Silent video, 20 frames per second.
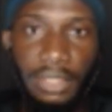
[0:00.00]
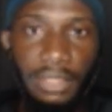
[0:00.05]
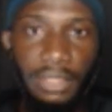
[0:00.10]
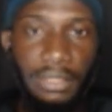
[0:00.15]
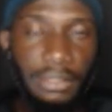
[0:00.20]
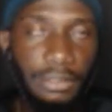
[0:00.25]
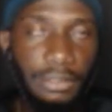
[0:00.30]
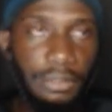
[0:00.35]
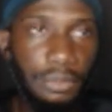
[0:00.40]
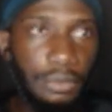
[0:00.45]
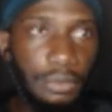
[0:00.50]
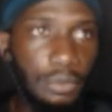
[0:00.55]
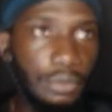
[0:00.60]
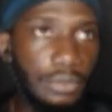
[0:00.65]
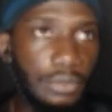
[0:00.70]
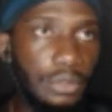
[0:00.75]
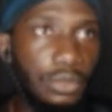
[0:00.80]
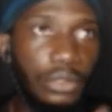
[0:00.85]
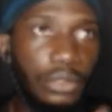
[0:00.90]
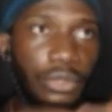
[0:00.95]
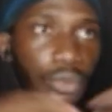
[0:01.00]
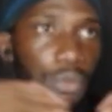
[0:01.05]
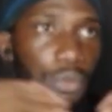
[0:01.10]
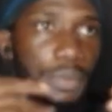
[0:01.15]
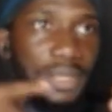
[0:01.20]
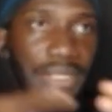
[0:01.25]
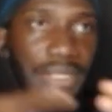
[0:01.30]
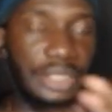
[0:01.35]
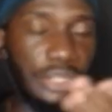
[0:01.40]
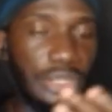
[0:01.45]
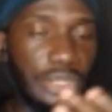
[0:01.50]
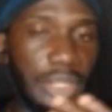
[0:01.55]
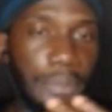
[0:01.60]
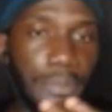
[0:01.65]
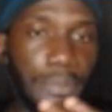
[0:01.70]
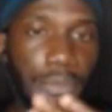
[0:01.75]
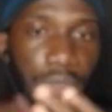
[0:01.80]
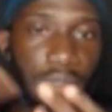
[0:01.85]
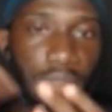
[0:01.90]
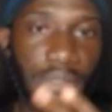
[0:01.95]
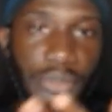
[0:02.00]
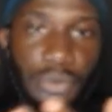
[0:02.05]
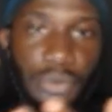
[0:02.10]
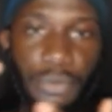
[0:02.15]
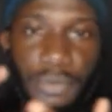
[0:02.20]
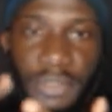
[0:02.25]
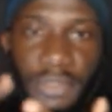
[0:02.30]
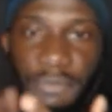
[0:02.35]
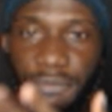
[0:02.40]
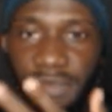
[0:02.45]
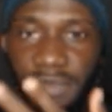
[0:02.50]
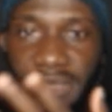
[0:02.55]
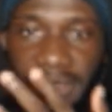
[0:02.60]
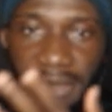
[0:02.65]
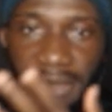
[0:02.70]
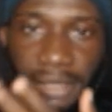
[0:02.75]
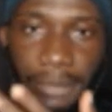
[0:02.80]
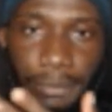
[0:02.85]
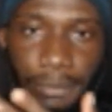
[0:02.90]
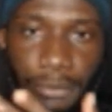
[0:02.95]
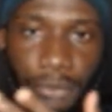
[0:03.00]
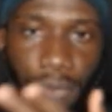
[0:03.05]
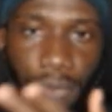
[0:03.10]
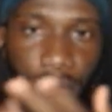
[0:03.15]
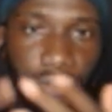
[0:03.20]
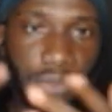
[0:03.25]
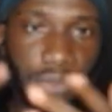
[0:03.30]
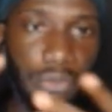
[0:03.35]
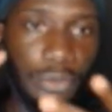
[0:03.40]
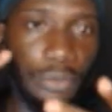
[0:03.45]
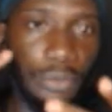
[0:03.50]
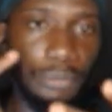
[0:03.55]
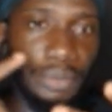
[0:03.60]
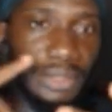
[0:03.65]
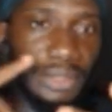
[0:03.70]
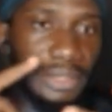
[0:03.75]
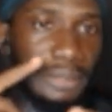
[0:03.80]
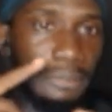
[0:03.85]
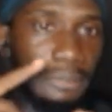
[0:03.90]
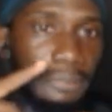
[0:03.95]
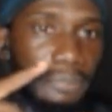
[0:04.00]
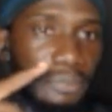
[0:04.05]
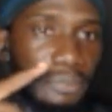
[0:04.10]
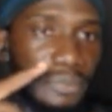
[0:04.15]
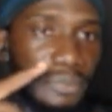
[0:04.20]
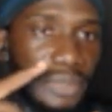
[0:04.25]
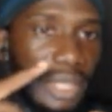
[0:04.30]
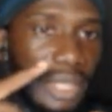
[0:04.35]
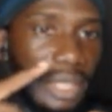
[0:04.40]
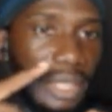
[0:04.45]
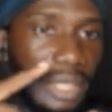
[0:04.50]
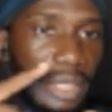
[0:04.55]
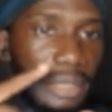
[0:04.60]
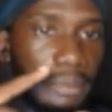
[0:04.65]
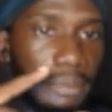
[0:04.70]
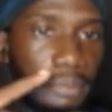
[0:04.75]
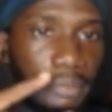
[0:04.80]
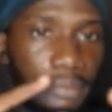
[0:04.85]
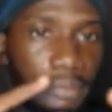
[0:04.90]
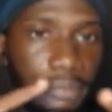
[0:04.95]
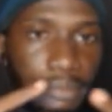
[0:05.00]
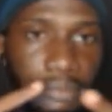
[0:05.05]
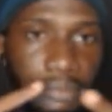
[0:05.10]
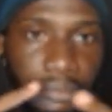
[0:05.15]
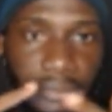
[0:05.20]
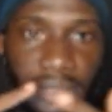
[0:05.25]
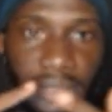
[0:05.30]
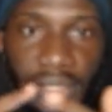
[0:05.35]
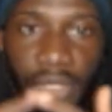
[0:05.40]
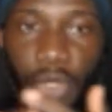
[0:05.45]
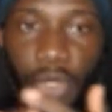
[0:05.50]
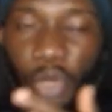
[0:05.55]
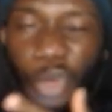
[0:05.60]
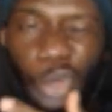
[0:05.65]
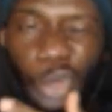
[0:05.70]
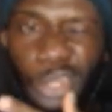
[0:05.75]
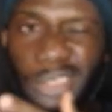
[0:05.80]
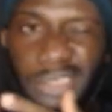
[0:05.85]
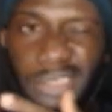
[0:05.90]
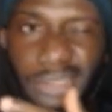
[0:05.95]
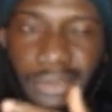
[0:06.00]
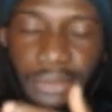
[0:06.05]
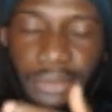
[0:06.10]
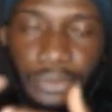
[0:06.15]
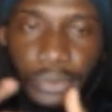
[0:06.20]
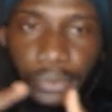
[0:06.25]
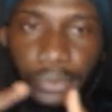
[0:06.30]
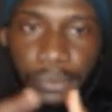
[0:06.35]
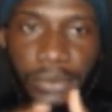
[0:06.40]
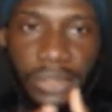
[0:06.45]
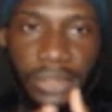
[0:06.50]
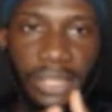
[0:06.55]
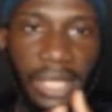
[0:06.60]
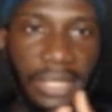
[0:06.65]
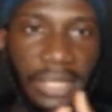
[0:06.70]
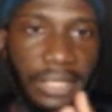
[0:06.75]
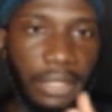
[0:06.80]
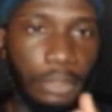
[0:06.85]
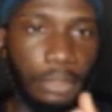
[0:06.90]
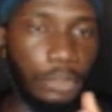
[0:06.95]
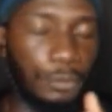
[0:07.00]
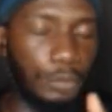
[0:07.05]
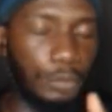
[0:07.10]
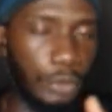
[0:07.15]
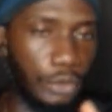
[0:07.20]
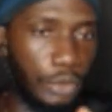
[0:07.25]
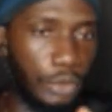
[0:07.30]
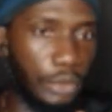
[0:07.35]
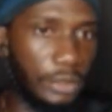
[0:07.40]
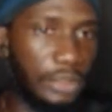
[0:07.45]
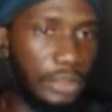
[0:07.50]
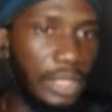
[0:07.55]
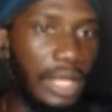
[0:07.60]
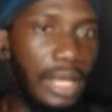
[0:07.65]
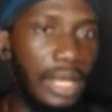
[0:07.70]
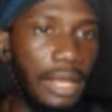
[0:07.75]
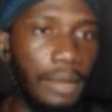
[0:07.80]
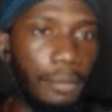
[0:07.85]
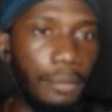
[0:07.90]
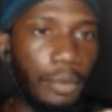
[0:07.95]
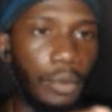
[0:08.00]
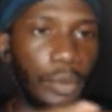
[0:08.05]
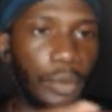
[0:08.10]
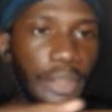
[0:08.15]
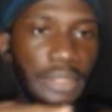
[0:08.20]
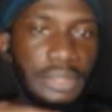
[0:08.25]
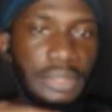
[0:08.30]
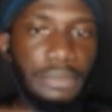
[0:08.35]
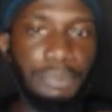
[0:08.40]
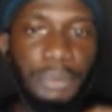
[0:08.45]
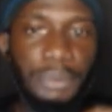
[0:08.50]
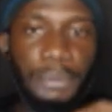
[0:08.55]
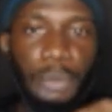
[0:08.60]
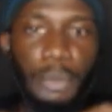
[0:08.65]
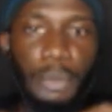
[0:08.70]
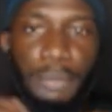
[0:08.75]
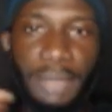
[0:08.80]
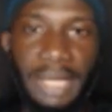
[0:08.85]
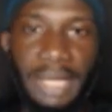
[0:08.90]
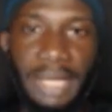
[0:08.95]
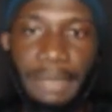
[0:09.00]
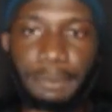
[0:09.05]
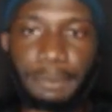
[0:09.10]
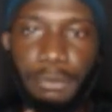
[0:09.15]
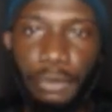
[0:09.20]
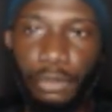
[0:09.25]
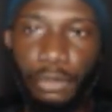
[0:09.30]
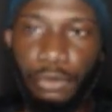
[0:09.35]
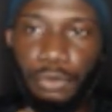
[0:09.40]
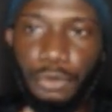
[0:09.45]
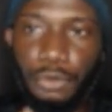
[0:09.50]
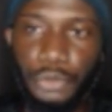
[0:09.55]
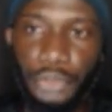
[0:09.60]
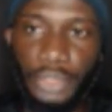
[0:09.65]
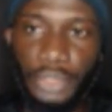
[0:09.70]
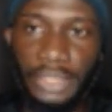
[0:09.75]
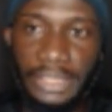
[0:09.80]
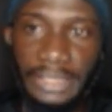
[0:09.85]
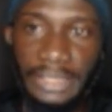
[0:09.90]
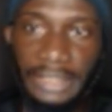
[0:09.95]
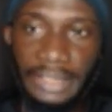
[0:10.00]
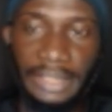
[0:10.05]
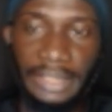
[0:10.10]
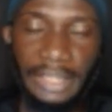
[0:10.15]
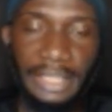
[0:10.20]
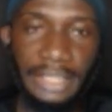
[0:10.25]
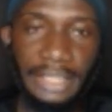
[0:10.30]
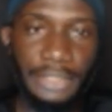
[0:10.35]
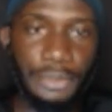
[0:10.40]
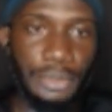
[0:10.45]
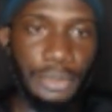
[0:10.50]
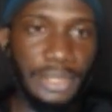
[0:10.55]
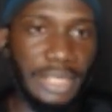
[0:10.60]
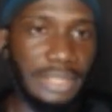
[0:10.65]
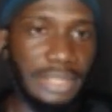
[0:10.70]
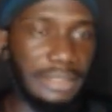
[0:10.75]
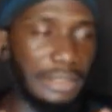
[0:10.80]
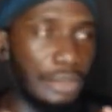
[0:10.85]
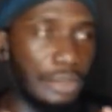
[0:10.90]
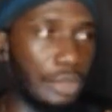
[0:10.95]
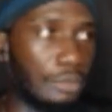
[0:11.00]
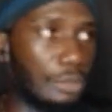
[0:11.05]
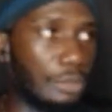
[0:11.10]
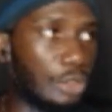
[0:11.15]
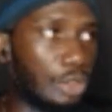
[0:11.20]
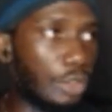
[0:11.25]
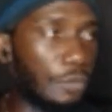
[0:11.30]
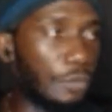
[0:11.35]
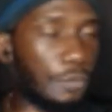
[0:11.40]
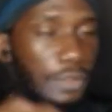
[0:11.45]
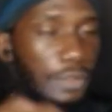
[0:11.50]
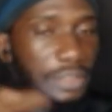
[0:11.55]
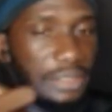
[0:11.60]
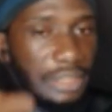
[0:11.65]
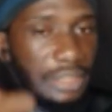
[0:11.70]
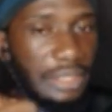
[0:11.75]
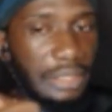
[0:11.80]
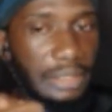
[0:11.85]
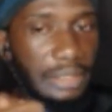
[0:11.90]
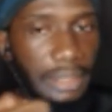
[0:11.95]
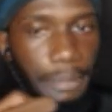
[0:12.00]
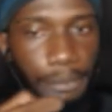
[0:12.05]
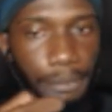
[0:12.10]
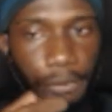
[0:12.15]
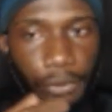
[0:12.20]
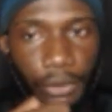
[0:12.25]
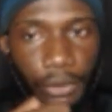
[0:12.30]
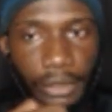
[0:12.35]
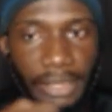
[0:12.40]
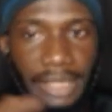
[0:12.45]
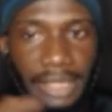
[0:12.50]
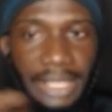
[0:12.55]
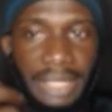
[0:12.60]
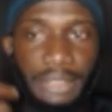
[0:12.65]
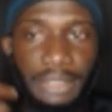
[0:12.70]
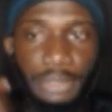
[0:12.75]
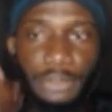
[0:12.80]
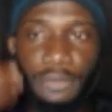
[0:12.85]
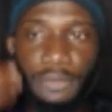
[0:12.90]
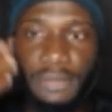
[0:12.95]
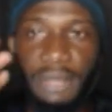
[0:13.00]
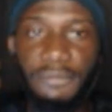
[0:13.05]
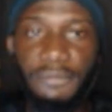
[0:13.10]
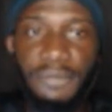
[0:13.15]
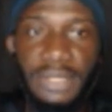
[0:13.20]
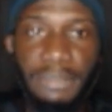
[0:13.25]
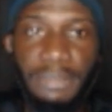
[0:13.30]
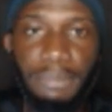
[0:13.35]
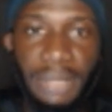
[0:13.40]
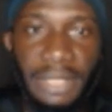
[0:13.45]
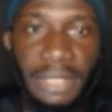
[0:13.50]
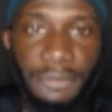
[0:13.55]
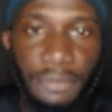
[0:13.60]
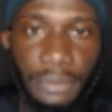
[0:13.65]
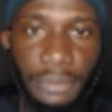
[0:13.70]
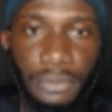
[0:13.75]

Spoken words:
It could be a digital product, it could be a physical product, it could be a course, it could be an health product. But when people buy that product through your link, you get a commission for selling that product. Now, there are a lot of affiliate platforms.